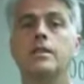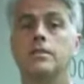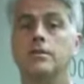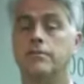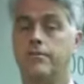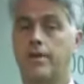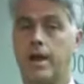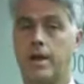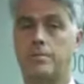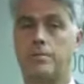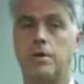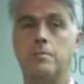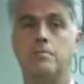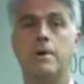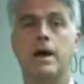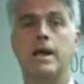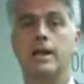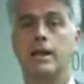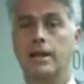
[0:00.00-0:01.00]
The family
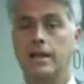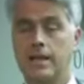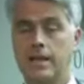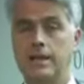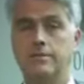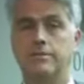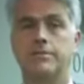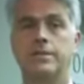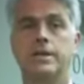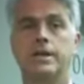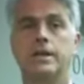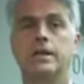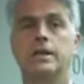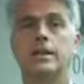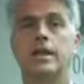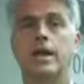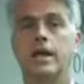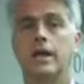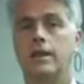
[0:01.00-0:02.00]
may leave
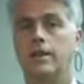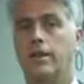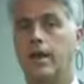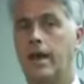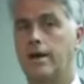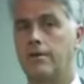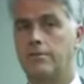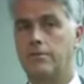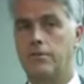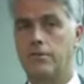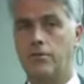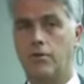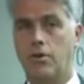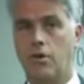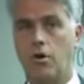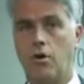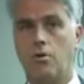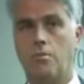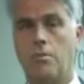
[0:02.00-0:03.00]
then and have
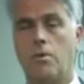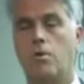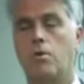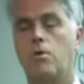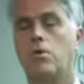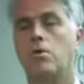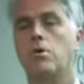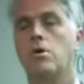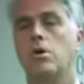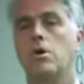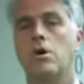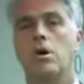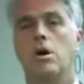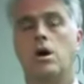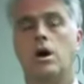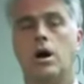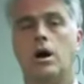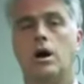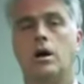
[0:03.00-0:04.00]
no more
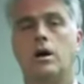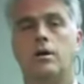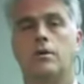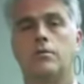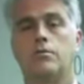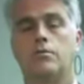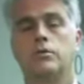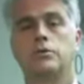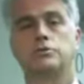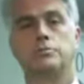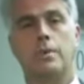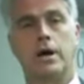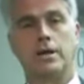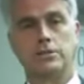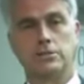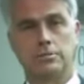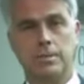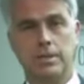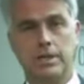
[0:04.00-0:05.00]

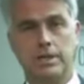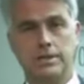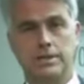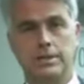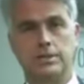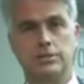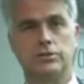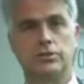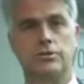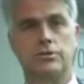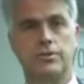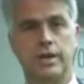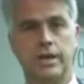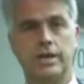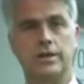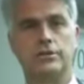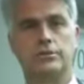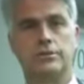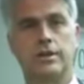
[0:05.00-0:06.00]
responsibilities or
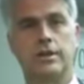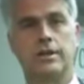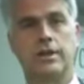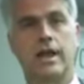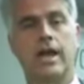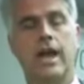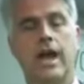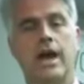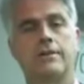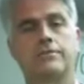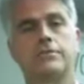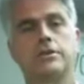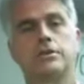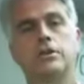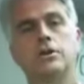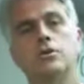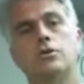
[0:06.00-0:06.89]
things that they have to do